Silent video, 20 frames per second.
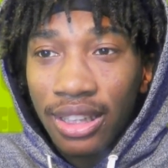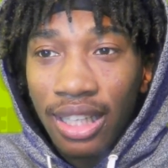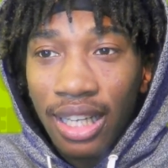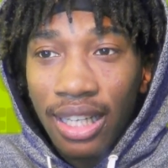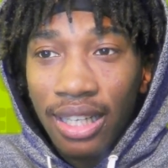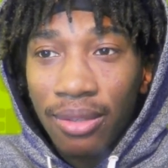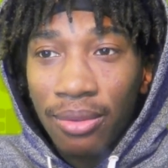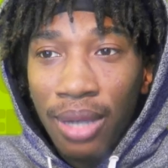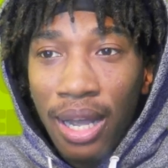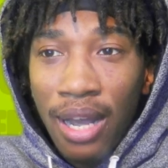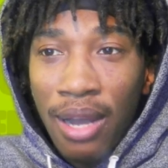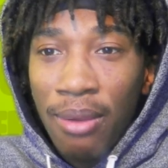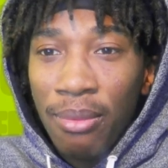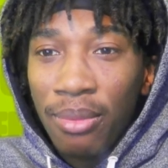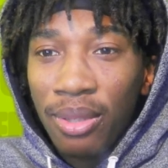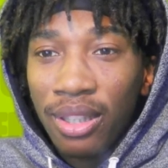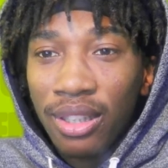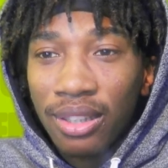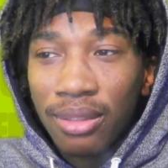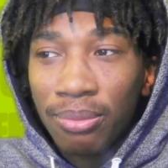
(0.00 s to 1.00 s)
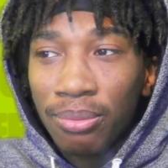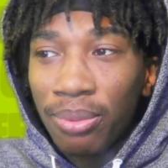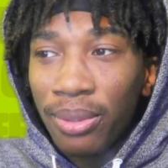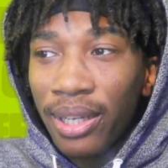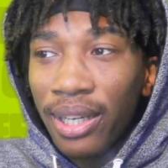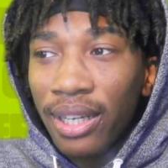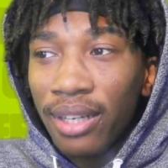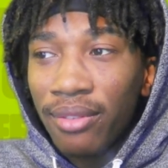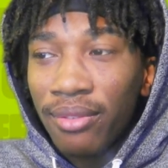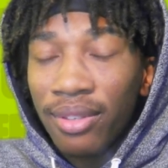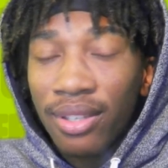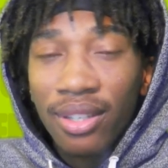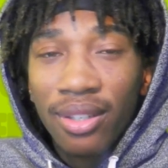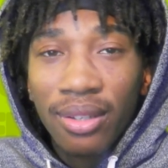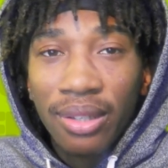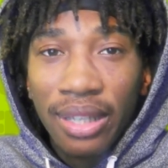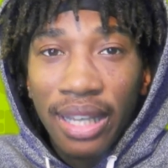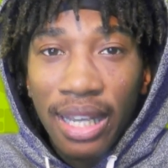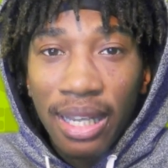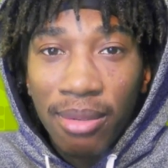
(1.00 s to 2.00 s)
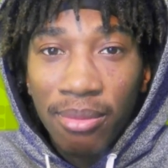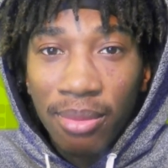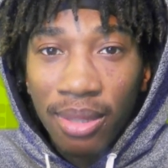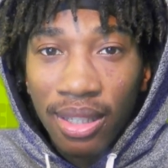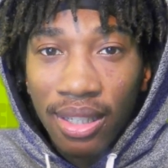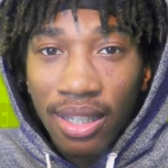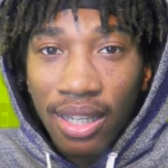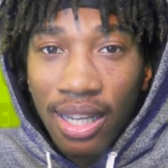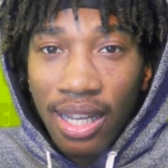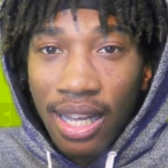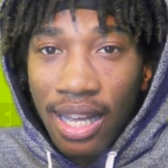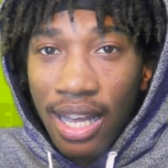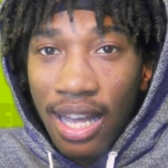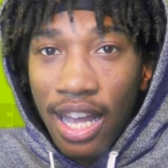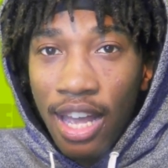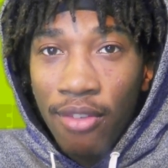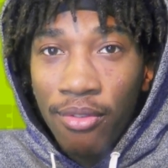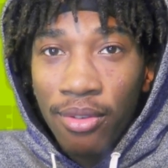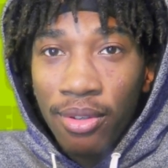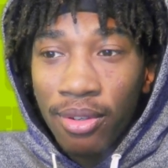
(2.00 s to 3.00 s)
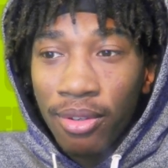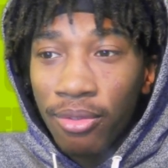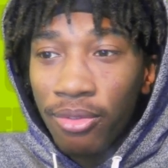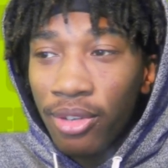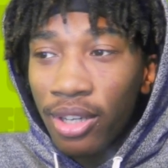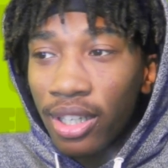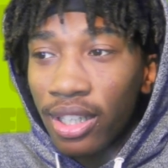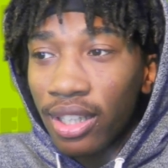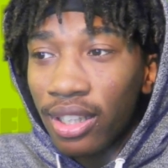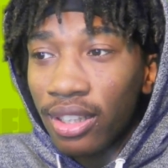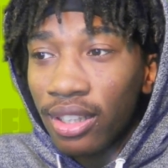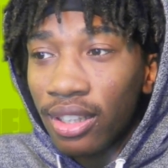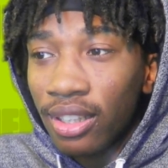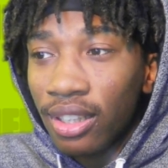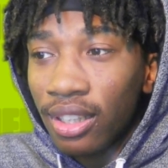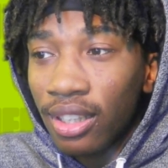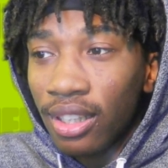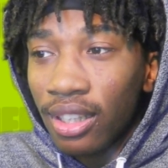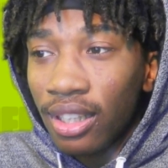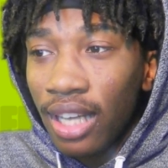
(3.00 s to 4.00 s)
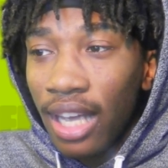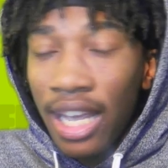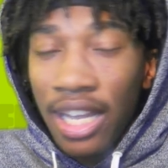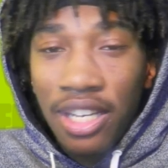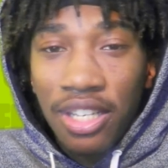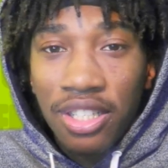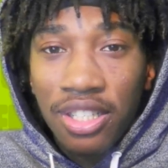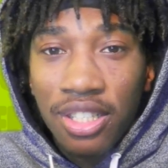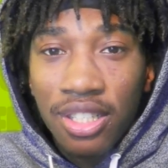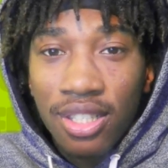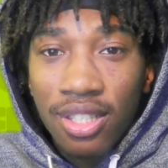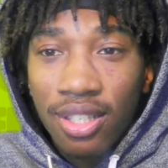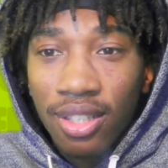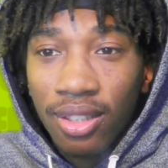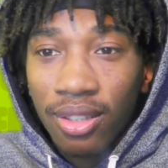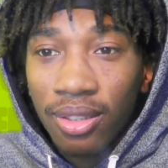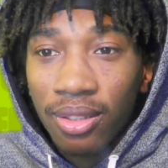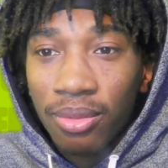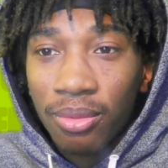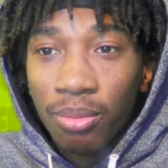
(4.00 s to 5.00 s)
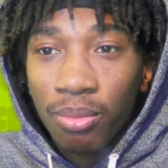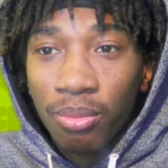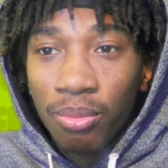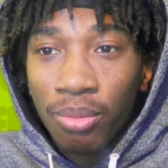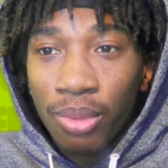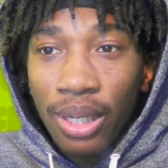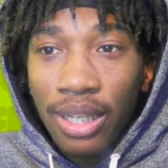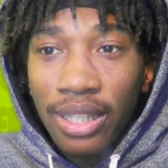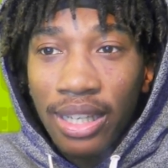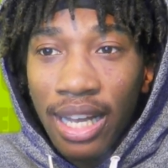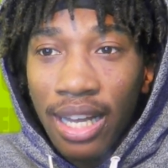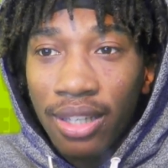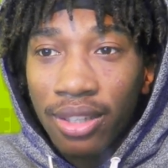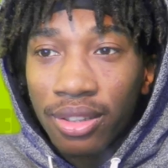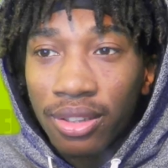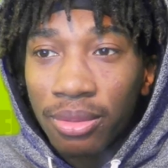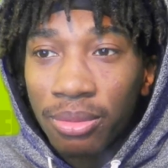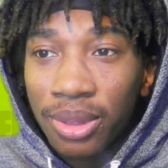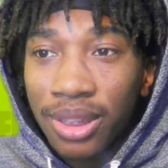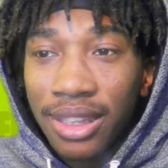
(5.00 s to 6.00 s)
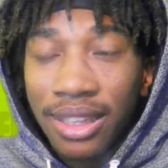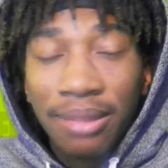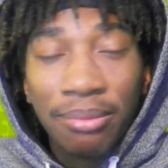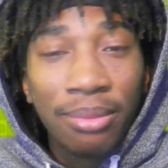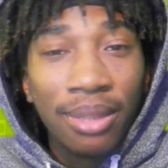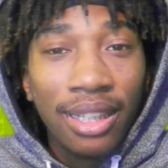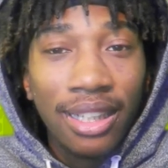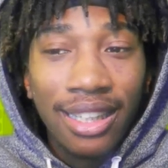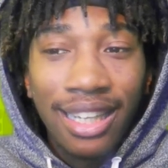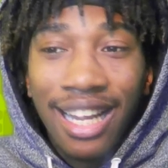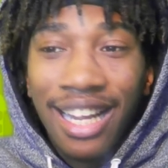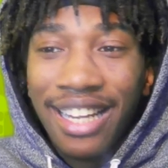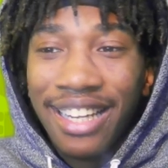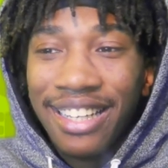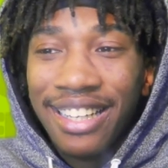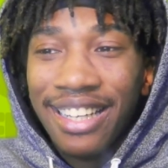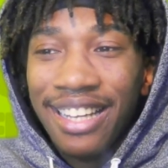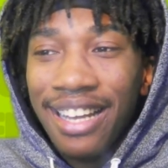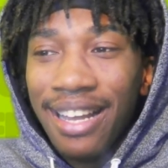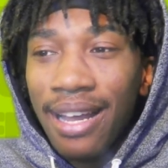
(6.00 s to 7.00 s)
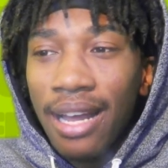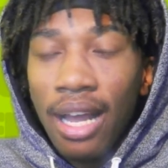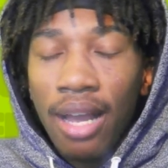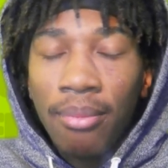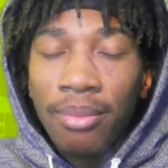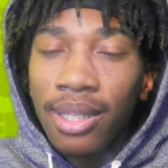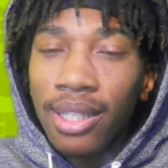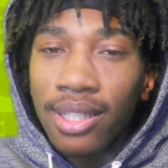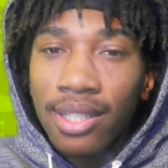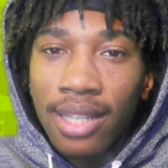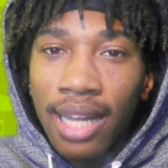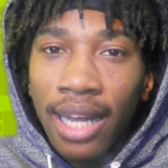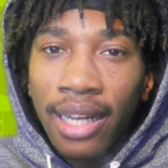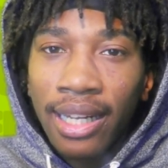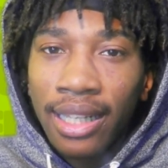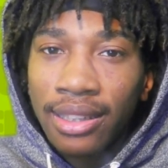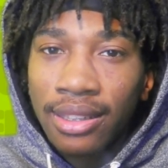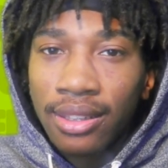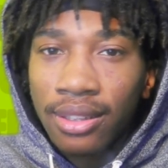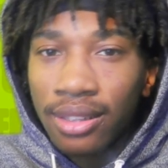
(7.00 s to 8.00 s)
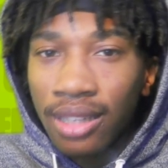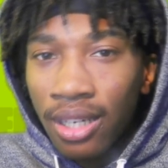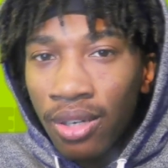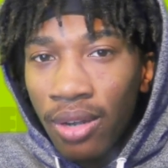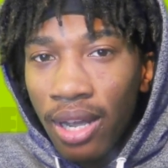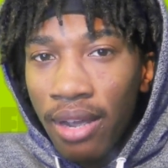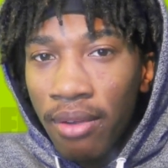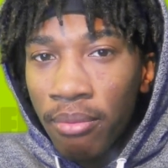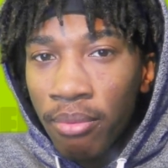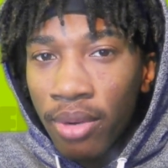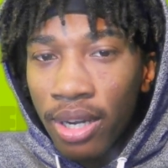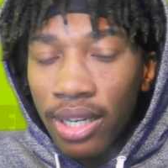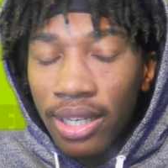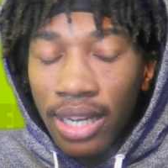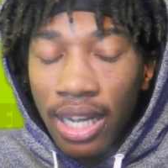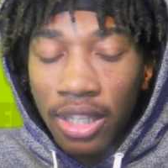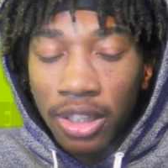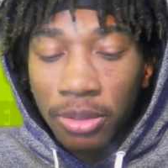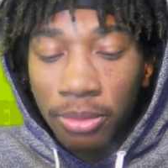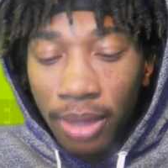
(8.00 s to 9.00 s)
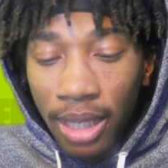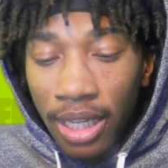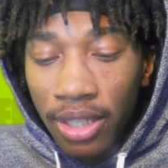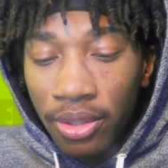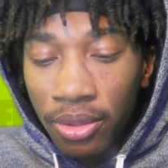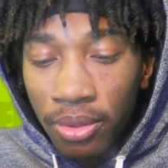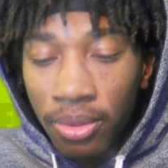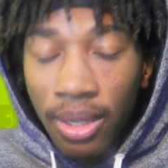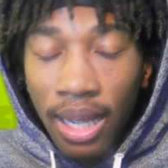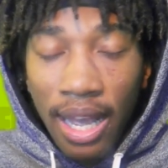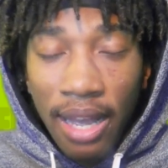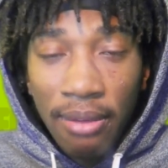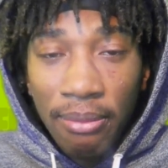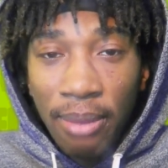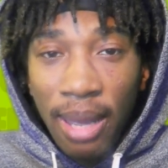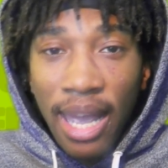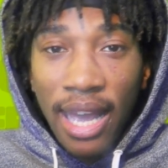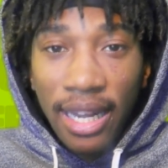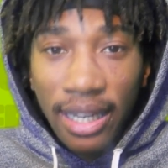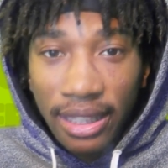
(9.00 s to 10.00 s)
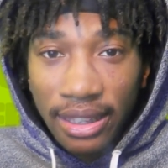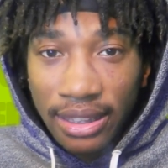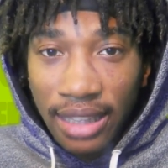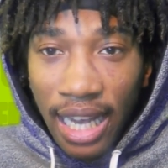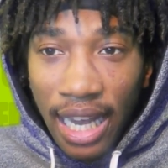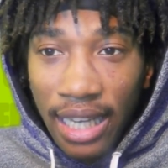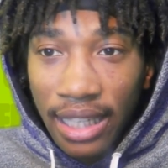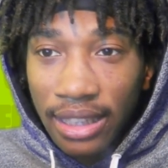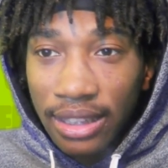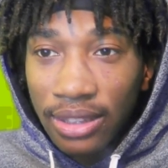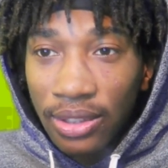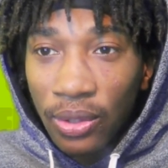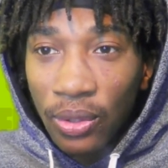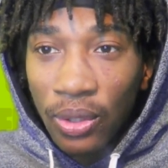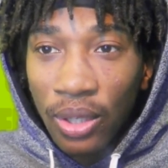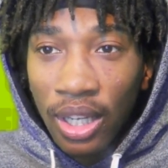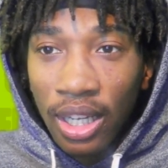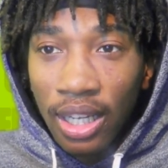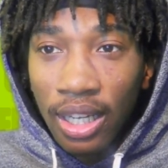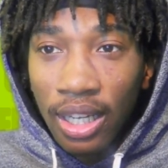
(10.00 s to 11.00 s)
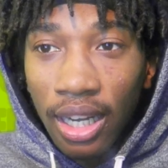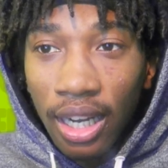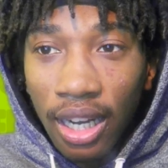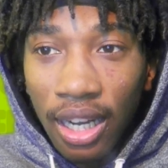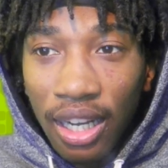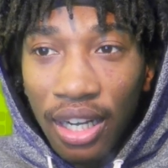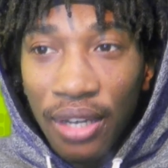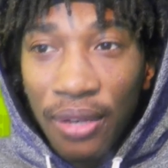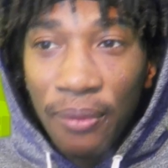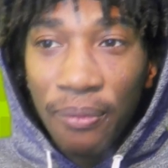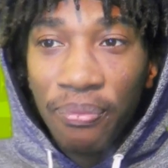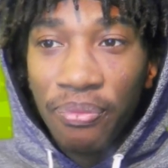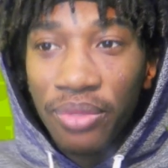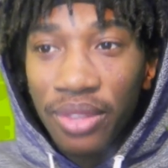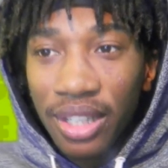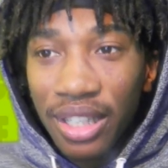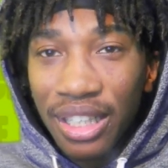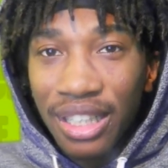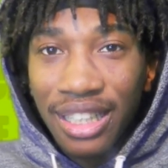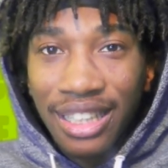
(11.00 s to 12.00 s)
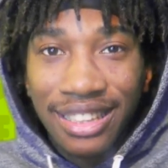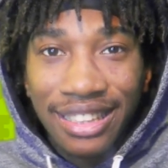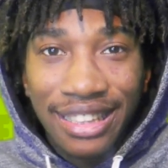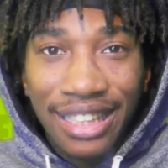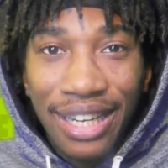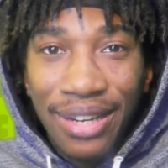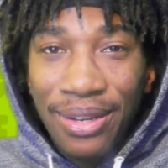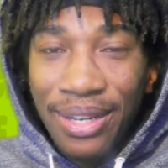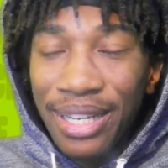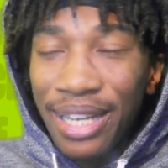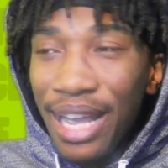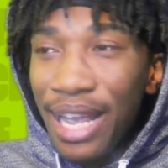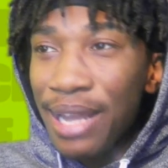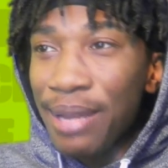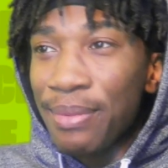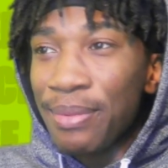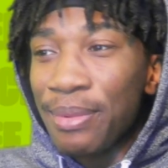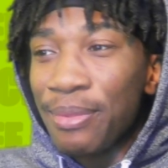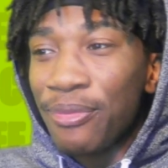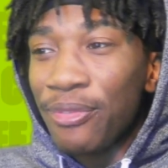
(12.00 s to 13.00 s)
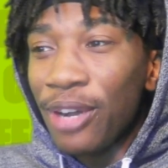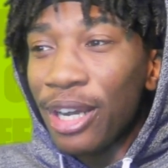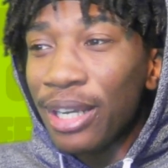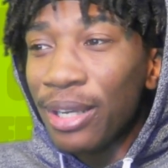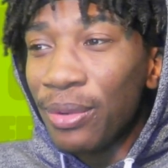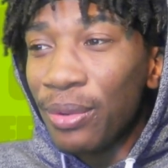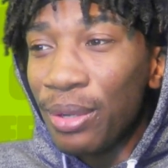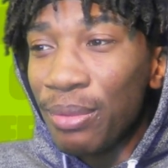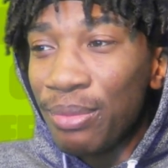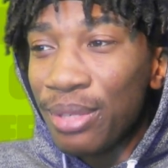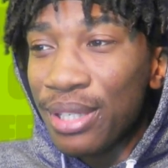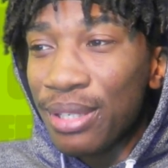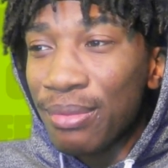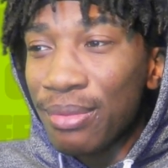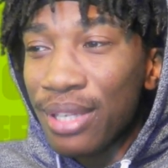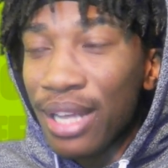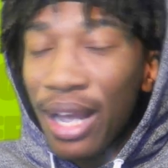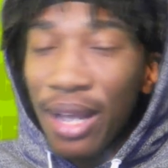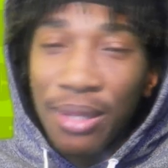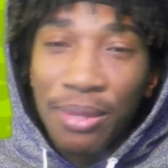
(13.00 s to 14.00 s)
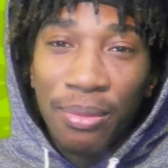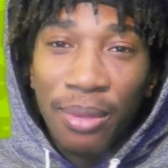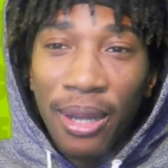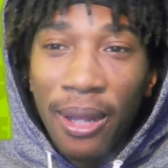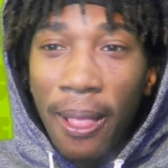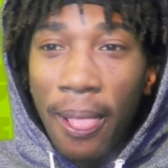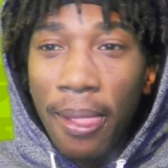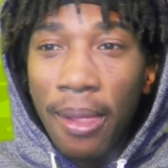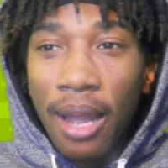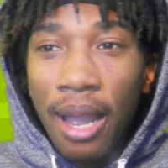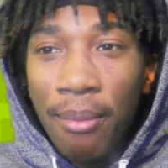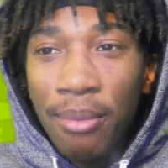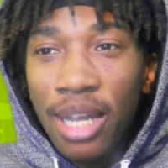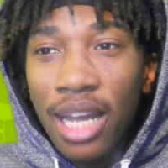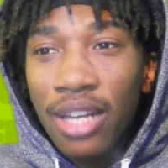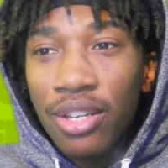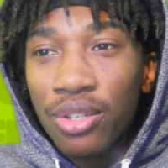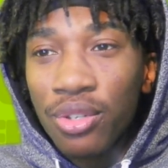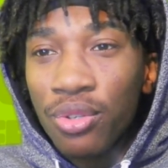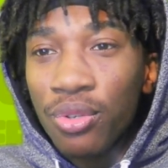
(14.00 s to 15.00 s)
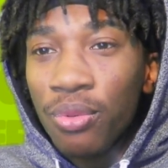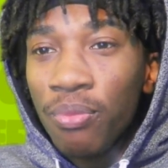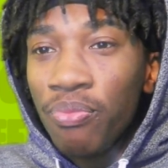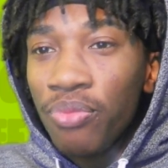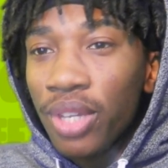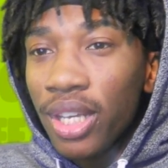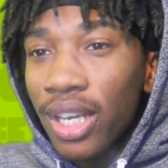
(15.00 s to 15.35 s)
Like, how I'm gonna look playing a video game and having a fucking anxious little breakdown or some shit. But like, I mean, it's not that serious. I don't have breakdowns, but I do have bad anxiety. So a scary game be fucking with me sometimes. But I mean, I do.